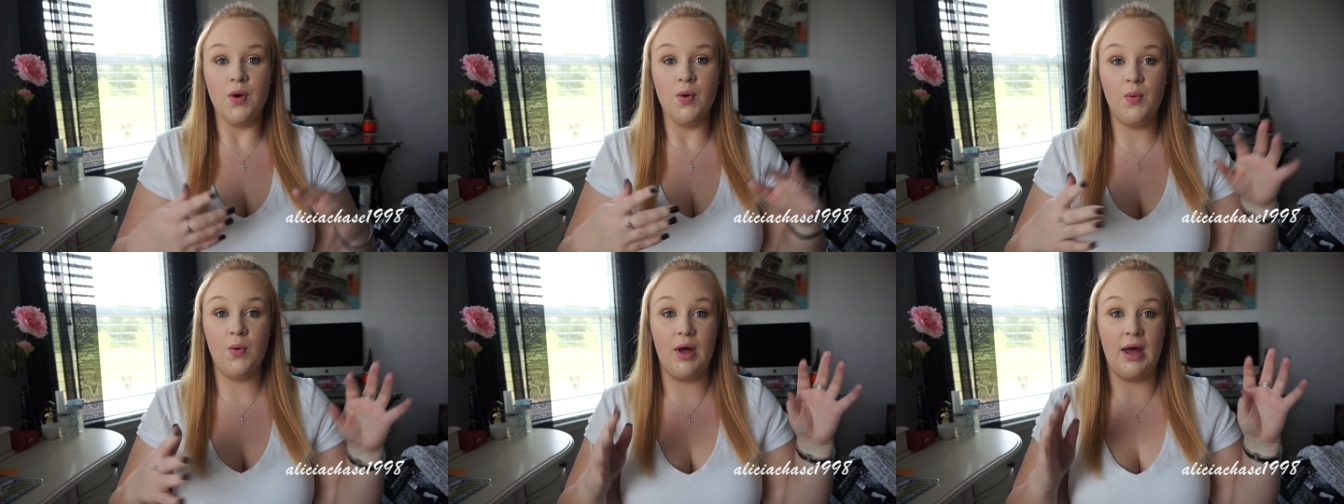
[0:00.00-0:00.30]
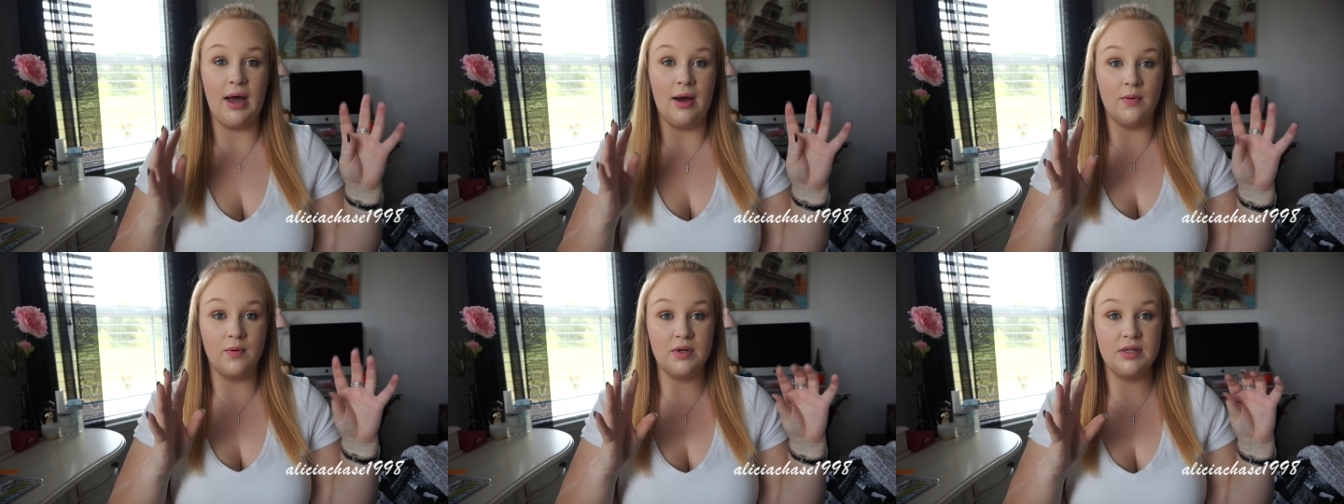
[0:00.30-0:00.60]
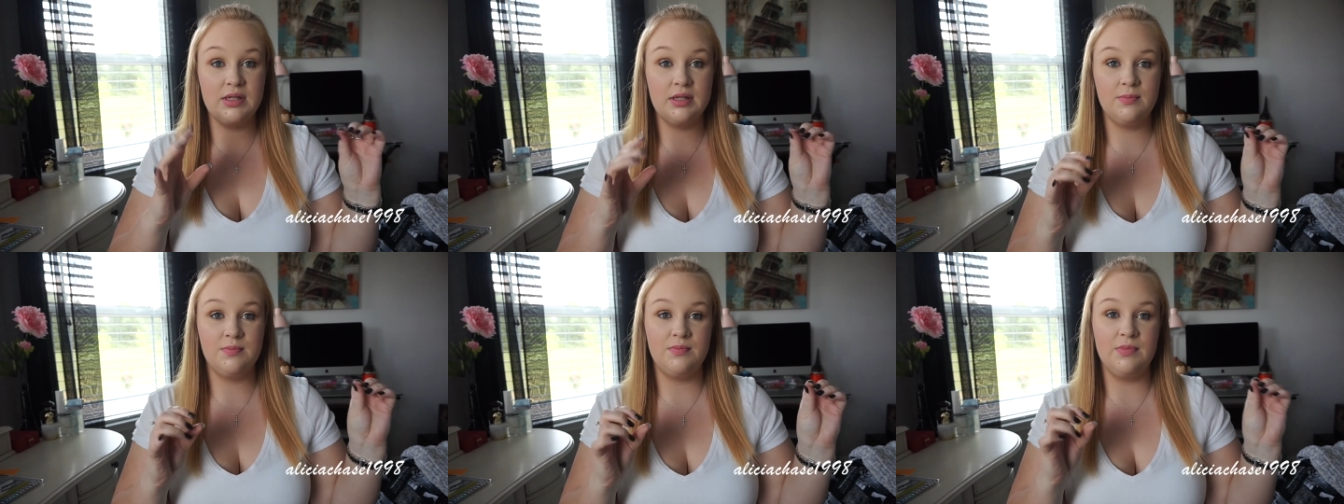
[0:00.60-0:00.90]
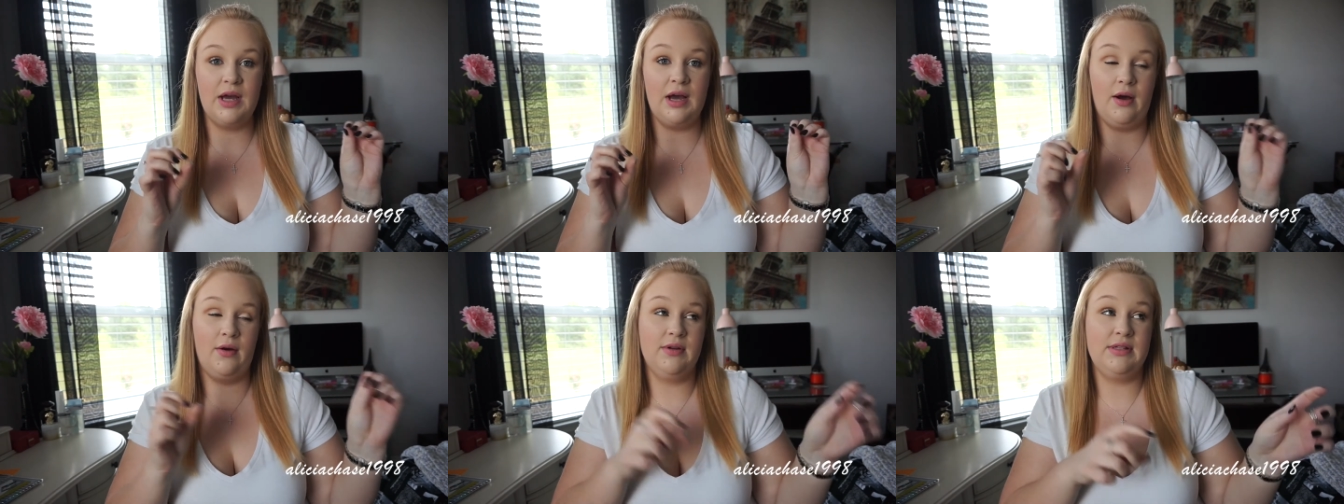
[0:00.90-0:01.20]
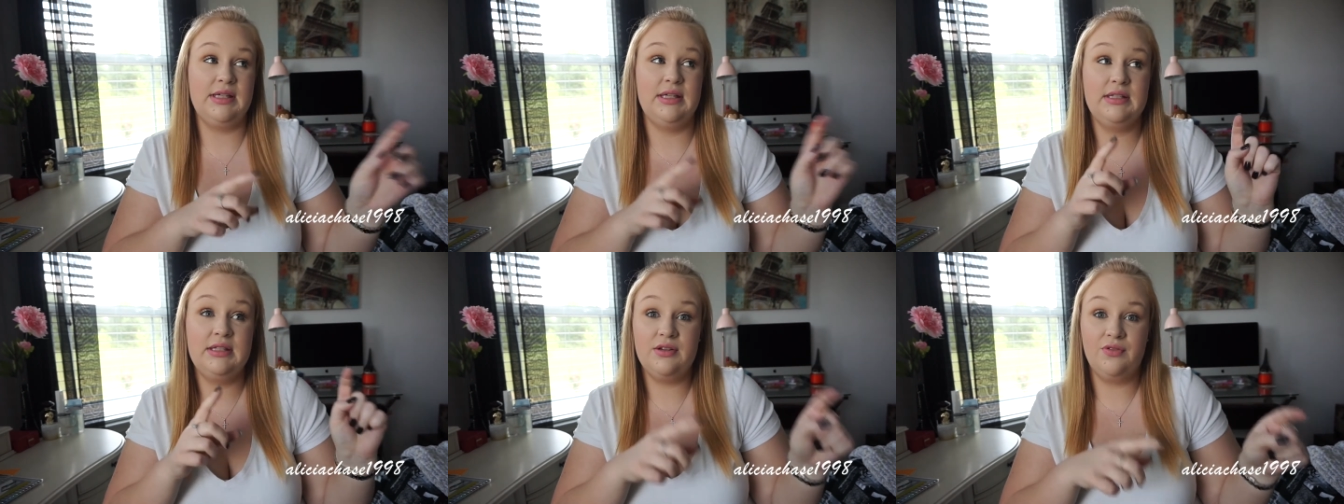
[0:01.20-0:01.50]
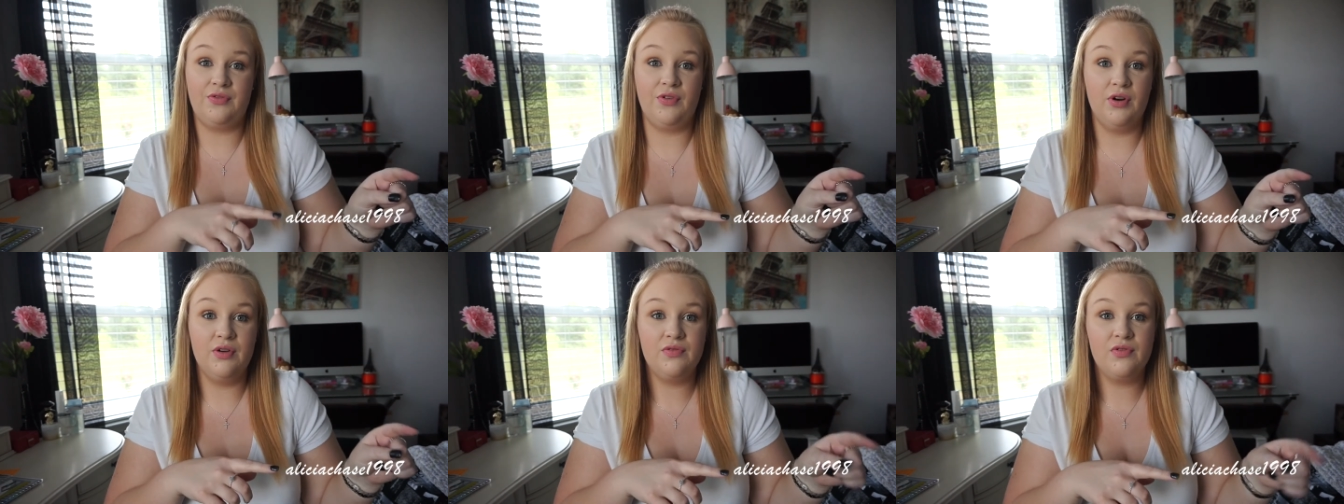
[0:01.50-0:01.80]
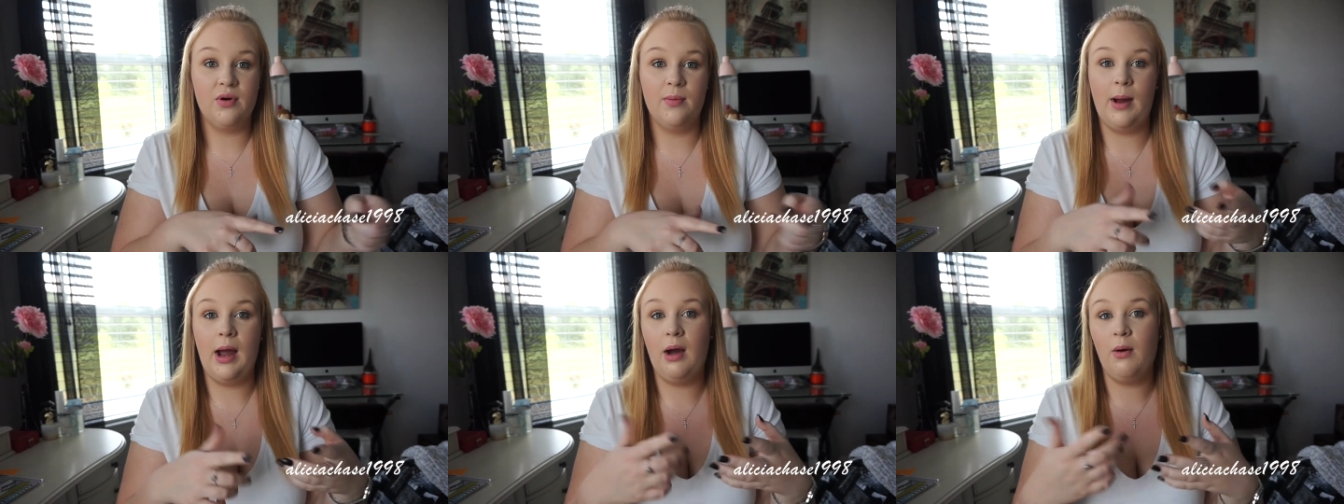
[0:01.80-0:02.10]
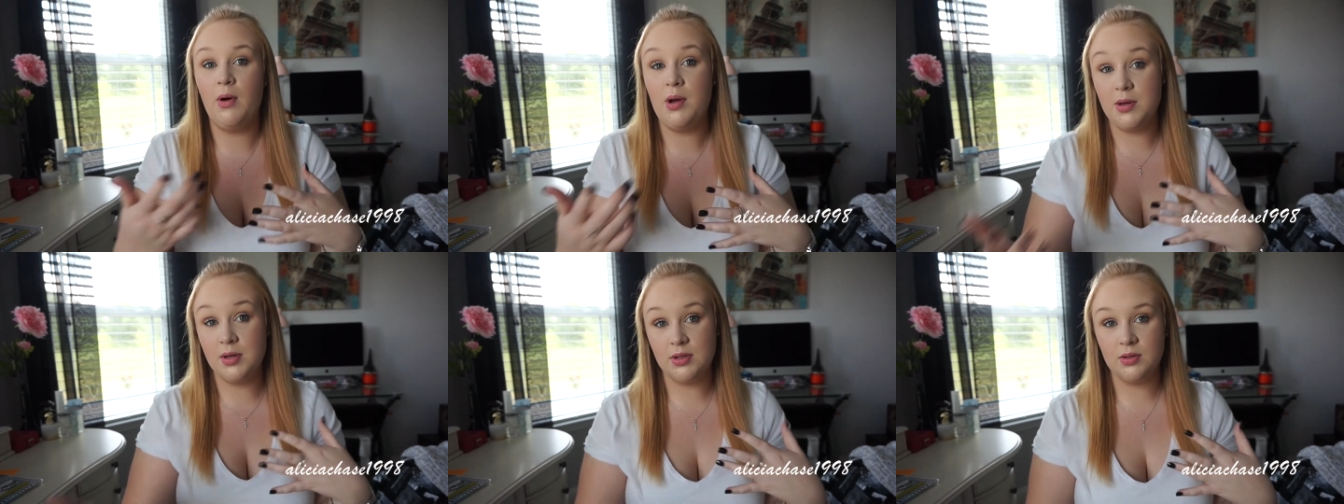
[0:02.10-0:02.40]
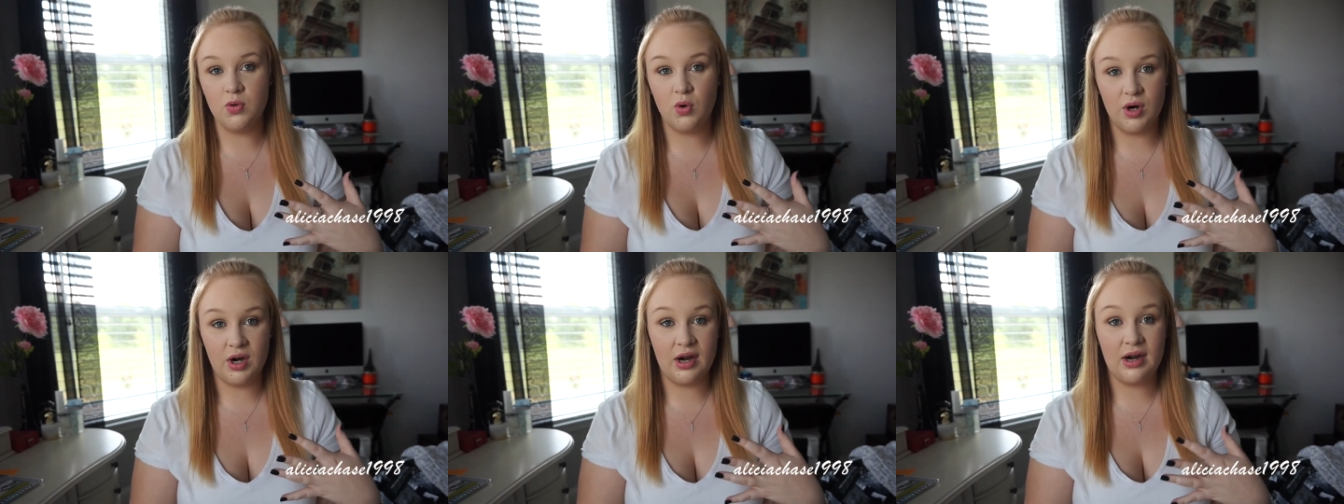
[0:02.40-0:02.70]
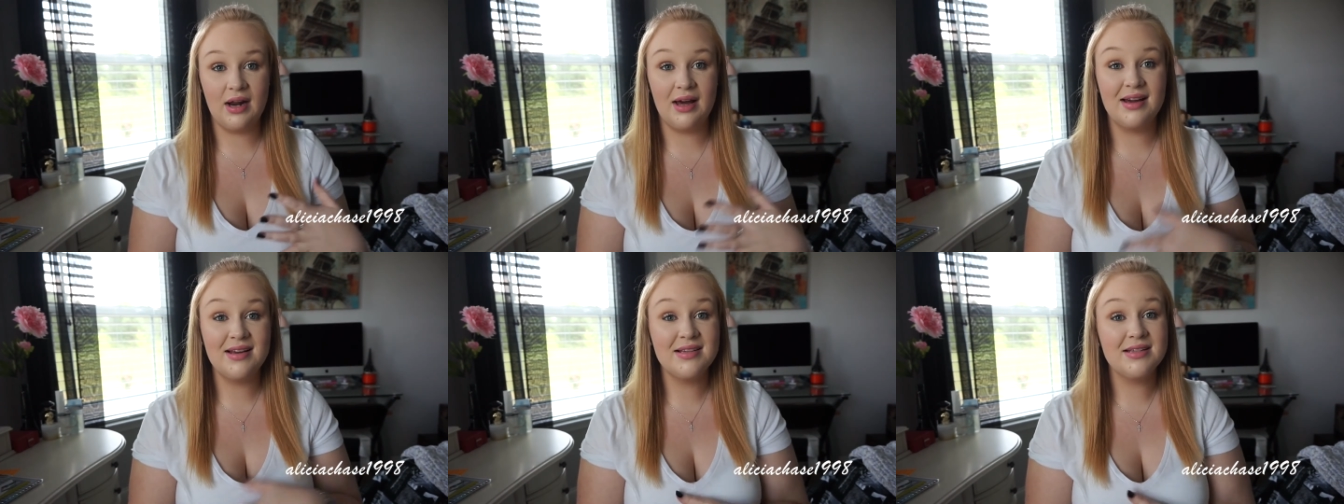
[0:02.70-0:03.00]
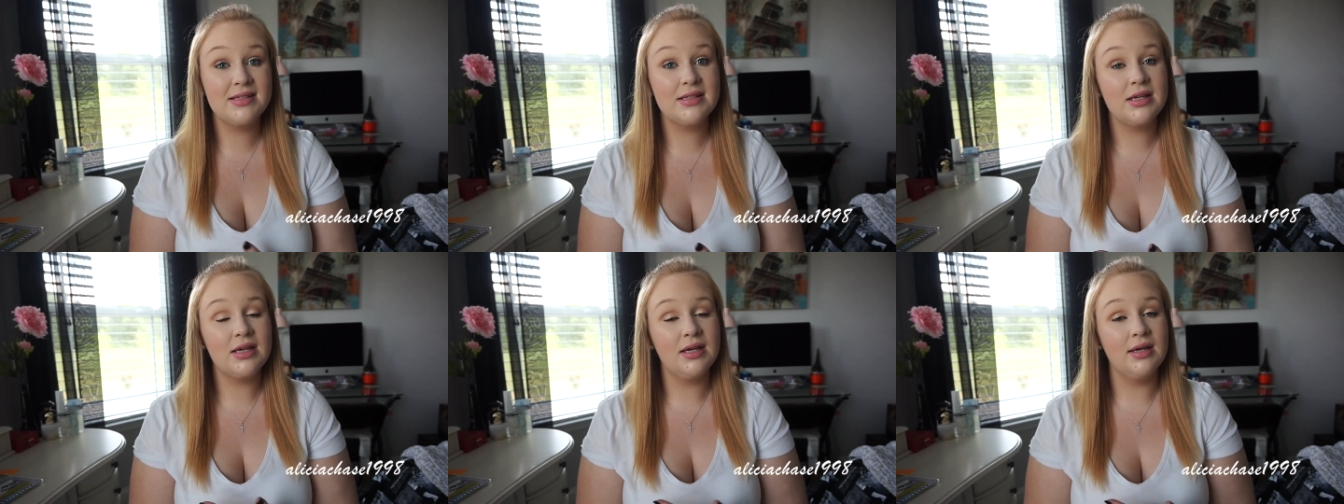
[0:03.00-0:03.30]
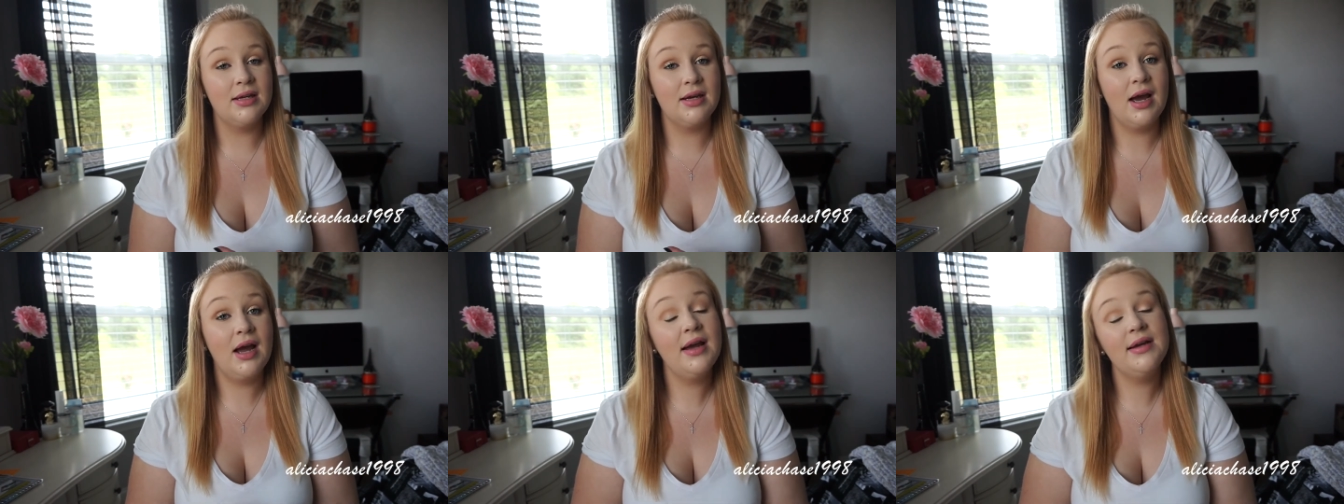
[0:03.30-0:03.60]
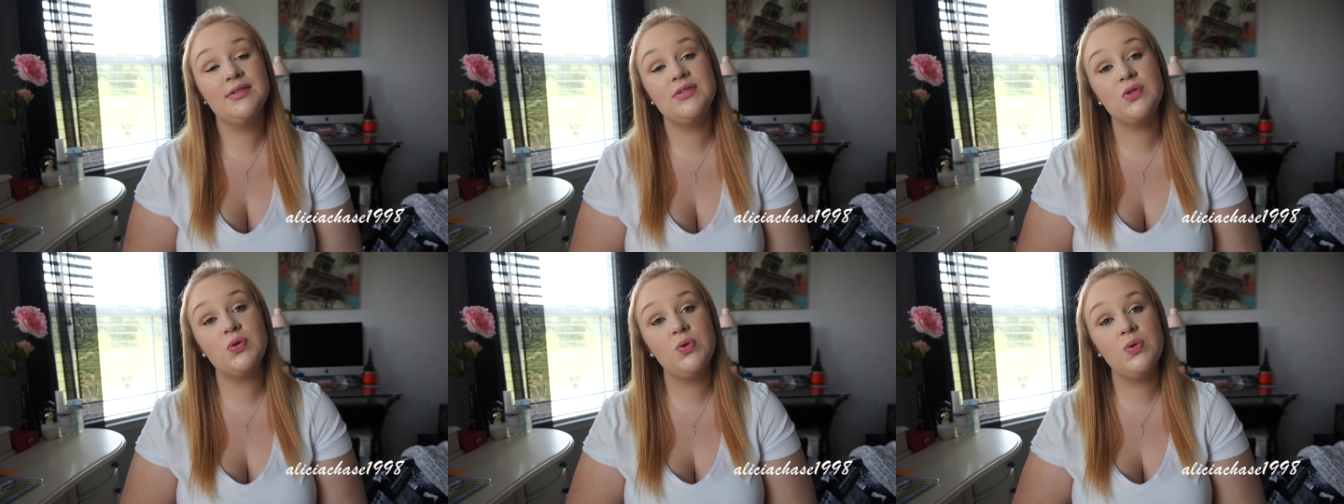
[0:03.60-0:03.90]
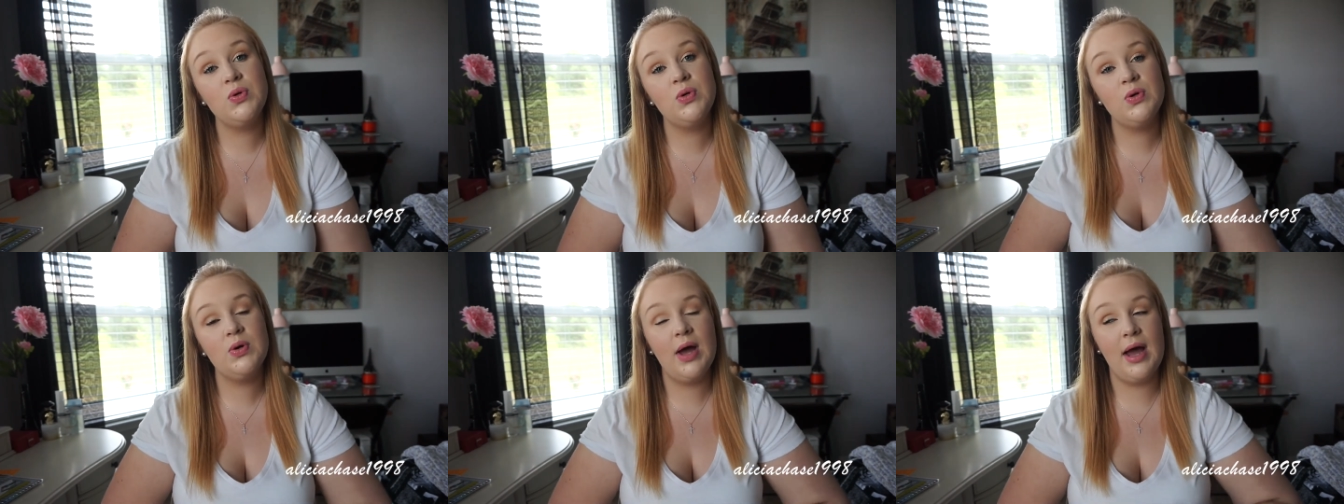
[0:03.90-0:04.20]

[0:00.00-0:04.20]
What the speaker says: well, how is it different from how I organized in high school?